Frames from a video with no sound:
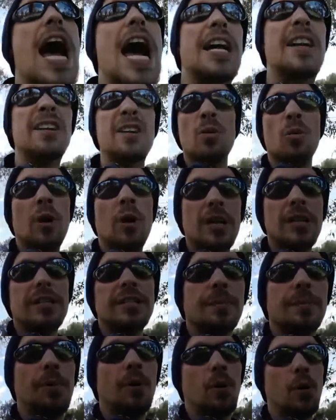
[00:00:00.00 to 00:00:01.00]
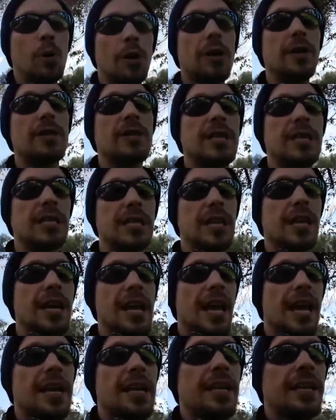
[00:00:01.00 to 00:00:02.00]
I didn't want to support
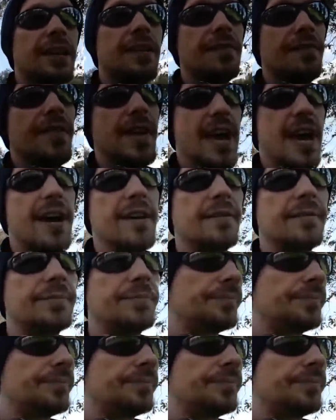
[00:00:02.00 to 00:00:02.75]
any of that.